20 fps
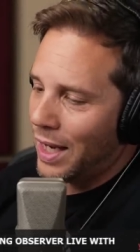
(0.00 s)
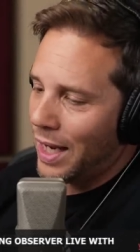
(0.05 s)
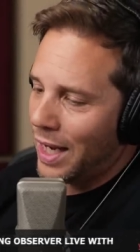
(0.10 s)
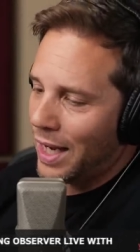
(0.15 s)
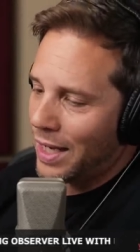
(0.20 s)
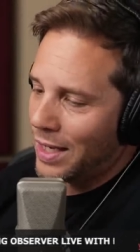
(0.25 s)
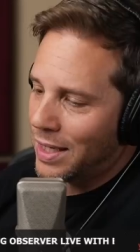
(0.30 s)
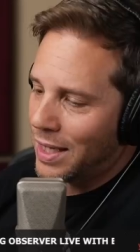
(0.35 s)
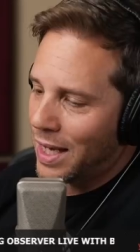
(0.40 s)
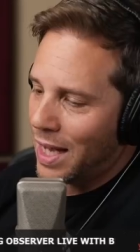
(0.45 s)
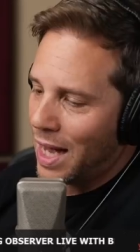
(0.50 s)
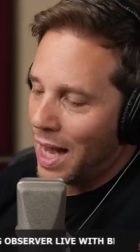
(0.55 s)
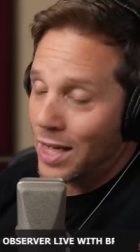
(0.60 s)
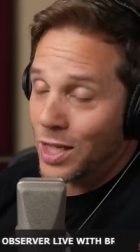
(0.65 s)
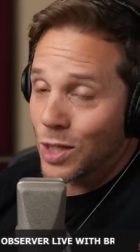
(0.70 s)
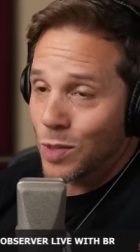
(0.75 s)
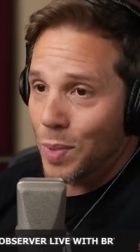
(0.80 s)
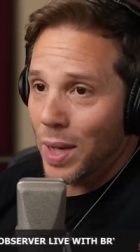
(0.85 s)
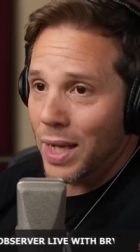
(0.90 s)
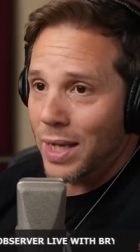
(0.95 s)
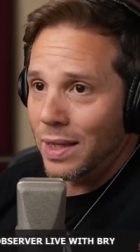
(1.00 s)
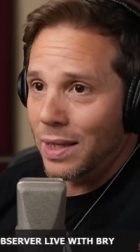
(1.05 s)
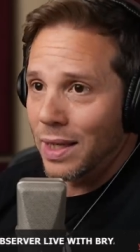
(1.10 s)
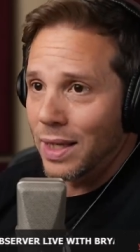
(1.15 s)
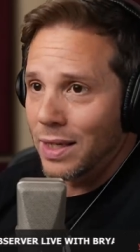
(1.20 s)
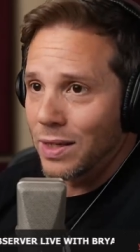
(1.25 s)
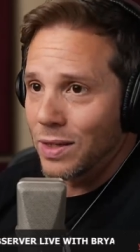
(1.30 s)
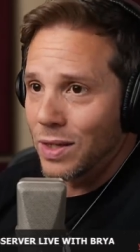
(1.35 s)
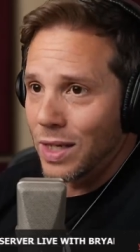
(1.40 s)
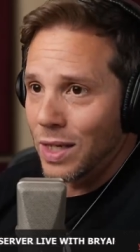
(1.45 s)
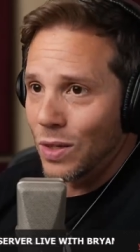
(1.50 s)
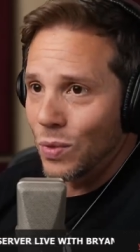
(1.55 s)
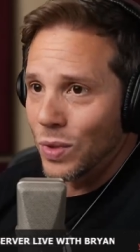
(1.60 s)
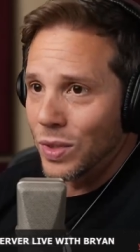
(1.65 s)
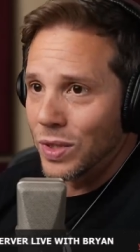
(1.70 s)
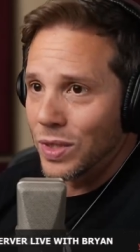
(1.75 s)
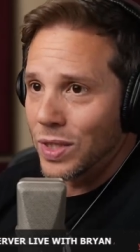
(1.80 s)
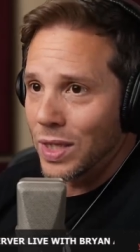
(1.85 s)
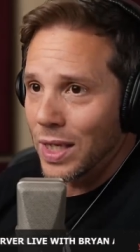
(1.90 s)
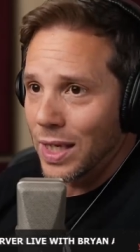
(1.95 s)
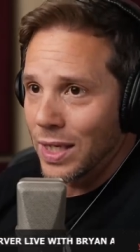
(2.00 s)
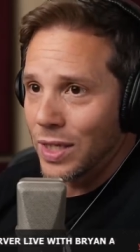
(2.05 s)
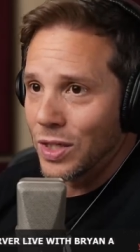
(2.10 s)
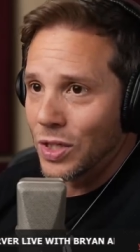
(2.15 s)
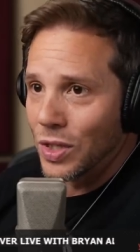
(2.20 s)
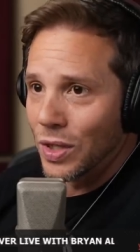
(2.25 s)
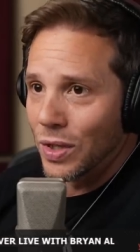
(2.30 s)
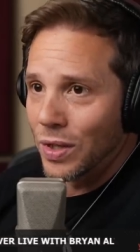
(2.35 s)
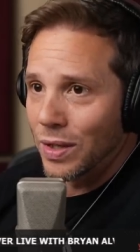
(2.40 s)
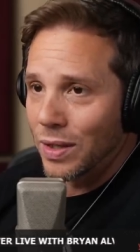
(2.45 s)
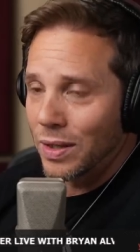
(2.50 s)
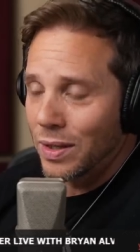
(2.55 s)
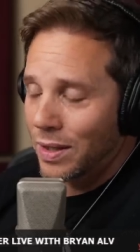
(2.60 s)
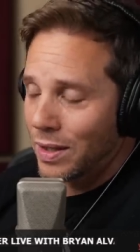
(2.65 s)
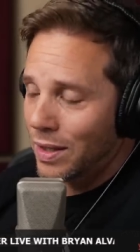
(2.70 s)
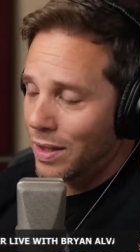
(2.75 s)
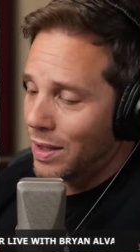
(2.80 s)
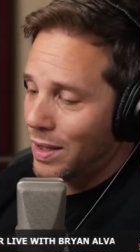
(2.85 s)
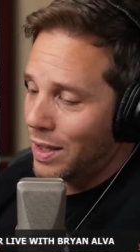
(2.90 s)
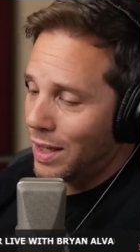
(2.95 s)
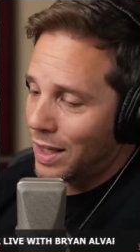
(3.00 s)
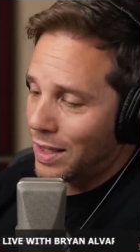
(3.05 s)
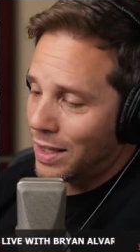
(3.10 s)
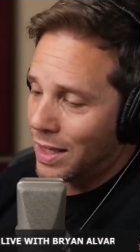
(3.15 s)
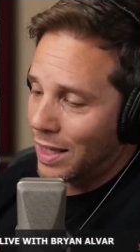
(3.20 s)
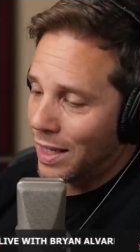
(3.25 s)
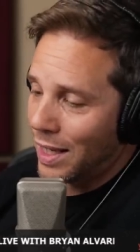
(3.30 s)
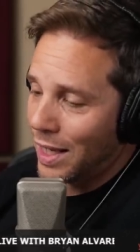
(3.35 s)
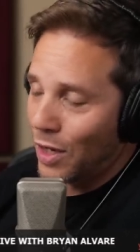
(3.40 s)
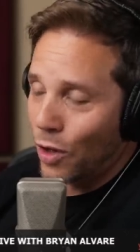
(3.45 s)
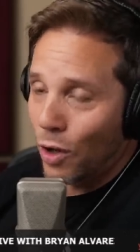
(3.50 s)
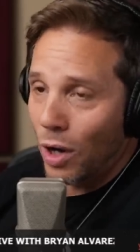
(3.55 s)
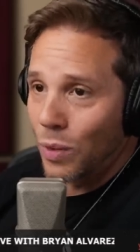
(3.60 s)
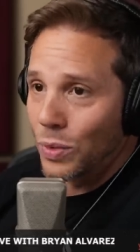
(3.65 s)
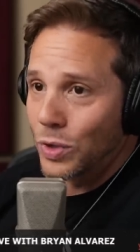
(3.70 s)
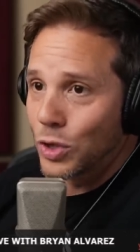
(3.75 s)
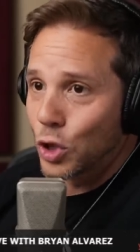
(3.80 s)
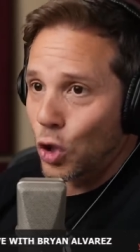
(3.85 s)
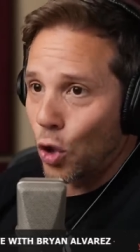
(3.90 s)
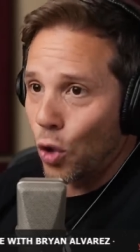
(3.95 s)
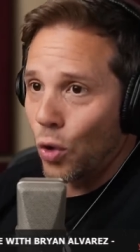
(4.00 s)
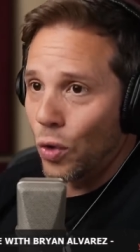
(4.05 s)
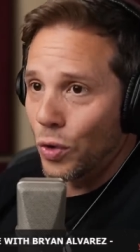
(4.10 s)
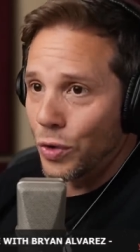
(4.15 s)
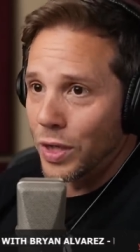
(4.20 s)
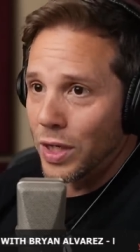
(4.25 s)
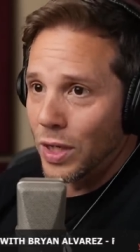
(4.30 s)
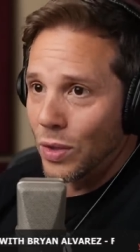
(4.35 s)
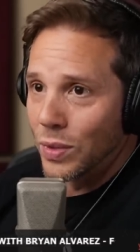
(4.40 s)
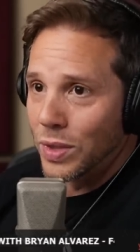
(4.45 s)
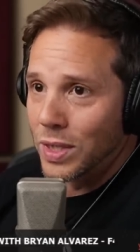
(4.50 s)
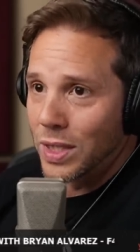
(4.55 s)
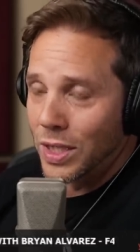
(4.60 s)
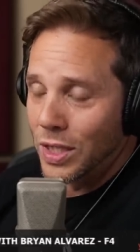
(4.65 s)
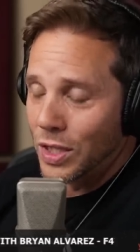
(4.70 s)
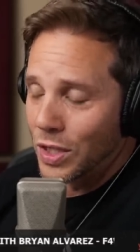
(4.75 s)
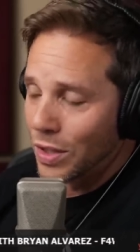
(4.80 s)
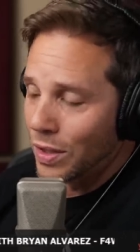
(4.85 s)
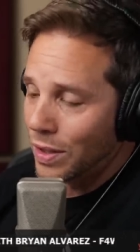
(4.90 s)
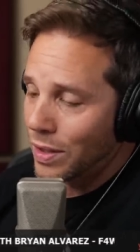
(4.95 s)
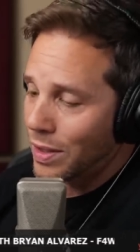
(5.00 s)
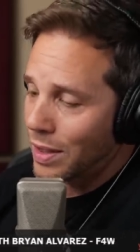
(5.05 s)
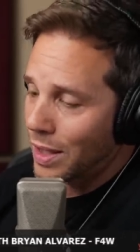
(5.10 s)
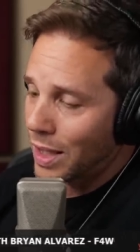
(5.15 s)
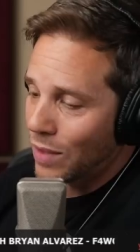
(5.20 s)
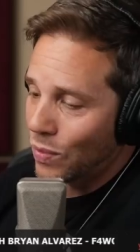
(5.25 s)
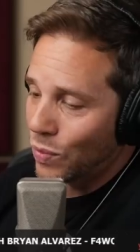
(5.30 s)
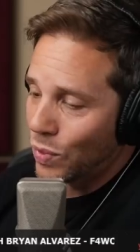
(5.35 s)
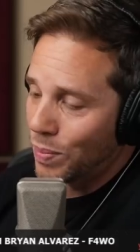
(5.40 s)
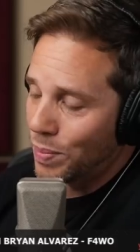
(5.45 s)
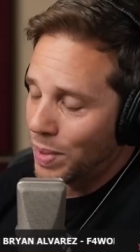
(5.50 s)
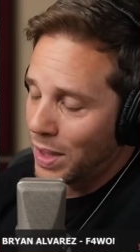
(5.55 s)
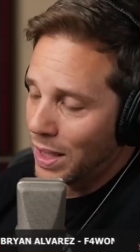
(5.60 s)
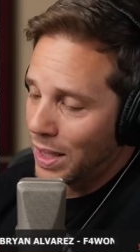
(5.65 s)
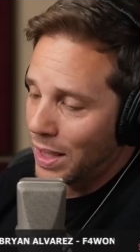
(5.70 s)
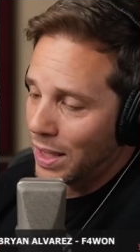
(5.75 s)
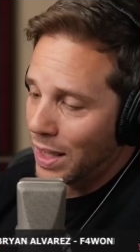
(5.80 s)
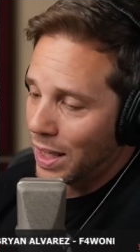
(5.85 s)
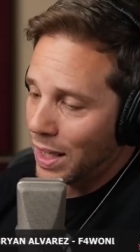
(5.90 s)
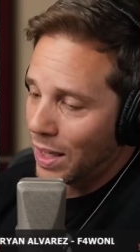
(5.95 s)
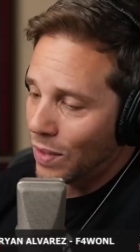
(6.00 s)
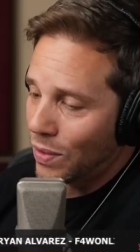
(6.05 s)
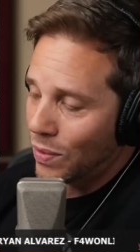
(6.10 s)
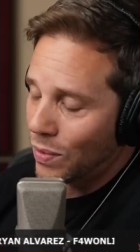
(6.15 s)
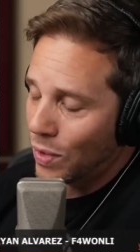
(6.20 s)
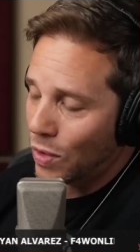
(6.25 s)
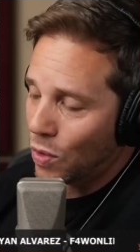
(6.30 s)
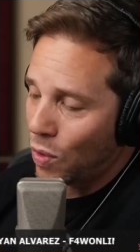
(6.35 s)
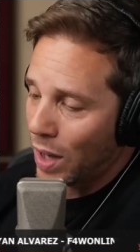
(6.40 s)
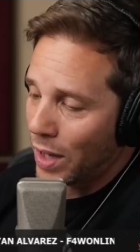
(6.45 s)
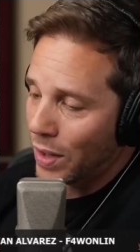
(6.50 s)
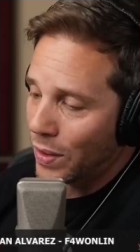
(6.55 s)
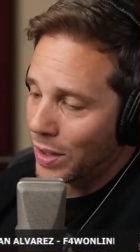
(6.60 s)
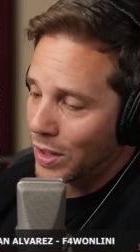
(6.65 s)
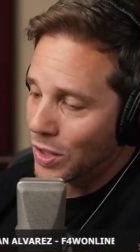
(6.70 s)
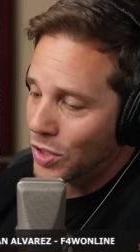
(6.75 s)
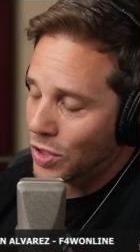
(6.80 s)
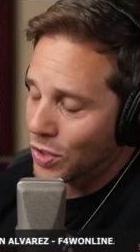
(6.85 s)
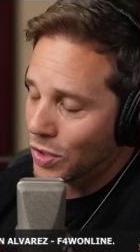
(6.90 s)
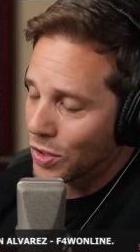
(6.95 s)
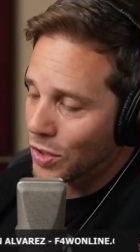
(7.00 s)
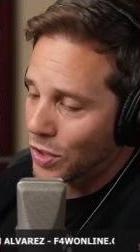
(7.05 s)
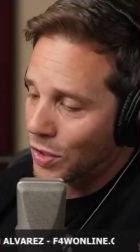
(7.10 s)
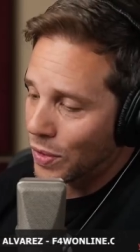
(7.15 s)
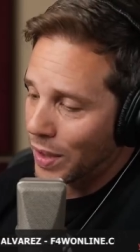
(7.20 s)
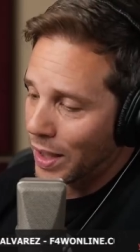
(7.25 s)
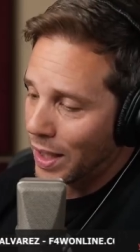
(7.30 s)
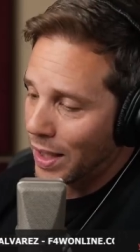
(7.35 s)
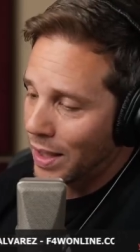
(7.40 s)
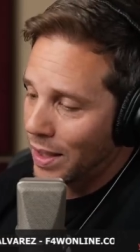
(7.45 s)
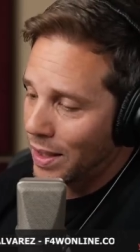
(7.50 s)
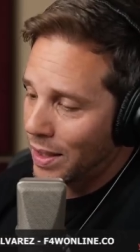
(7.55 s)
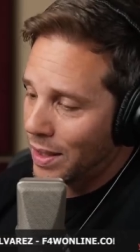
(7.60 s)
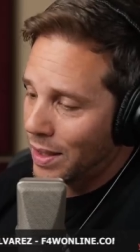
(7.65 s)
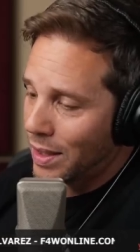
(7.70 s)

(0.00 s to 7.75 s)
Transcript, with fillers: and uh, I speculated that he was injured, and then later I was told that he was injured and would be uh, requiring surgery.